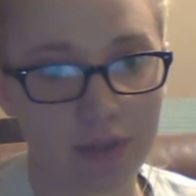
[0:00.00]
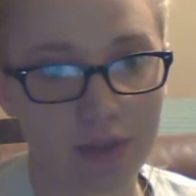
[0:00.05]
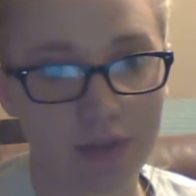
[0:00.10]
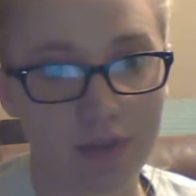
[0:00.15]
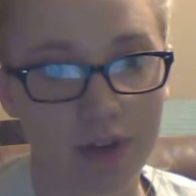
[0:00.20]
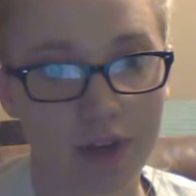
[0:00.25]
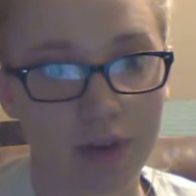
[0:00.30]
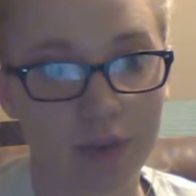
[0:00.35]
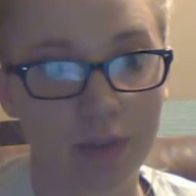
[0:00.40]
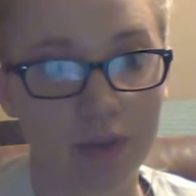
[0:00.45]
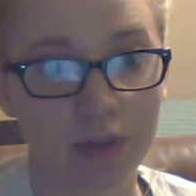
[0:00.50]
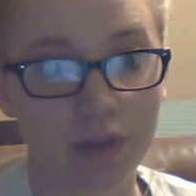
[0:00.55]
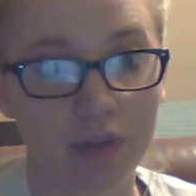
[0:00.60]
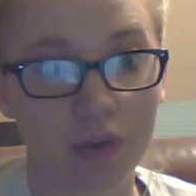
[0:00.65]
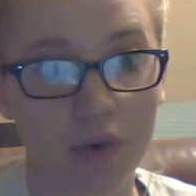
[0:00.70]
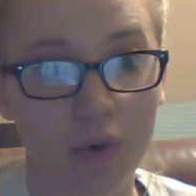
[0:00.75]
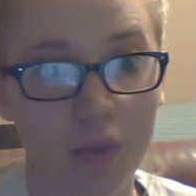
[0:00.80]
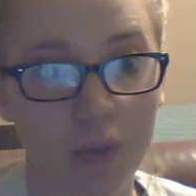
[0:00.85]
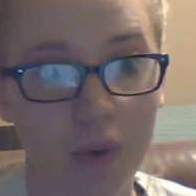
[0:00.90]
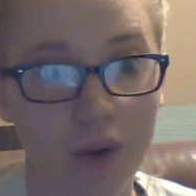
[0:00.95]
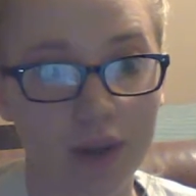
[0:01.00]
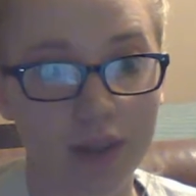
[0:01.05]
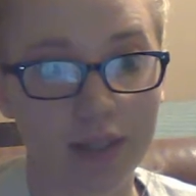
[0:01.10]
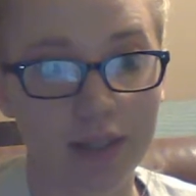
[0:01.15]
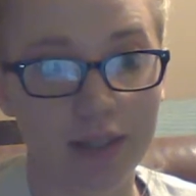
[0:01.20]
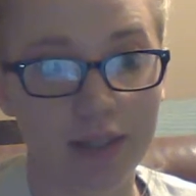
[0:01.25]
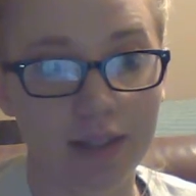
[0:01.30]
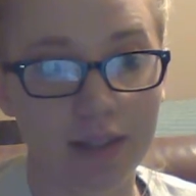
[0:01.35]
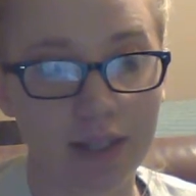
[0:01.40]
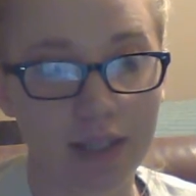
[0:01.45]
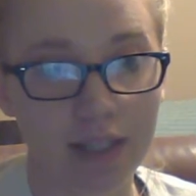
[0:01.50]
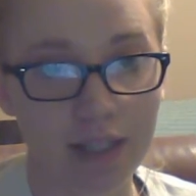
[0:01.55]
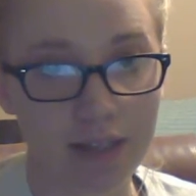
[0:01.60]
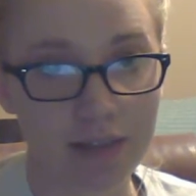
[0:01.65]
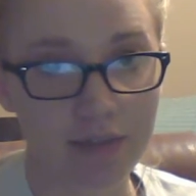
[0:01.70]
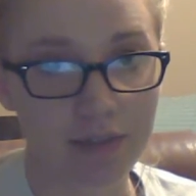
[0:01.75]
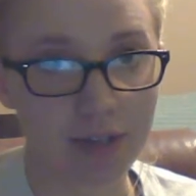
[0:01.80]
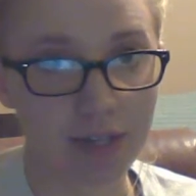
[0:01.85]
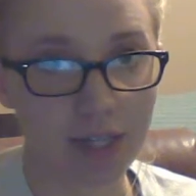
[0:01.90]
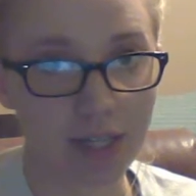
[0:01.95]
if I were to go walking in the
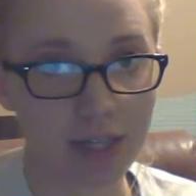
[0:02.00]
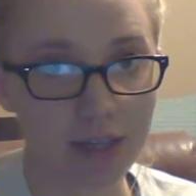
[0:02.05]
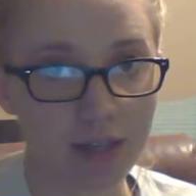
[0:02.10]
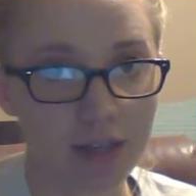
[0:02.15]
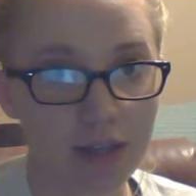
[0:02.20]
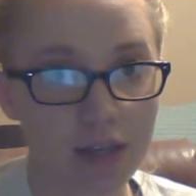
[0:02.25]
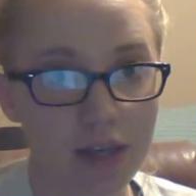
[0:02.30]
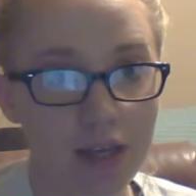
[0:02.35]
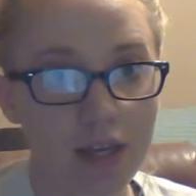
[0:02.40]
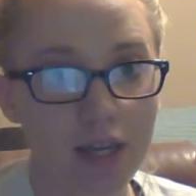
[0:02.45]
evening.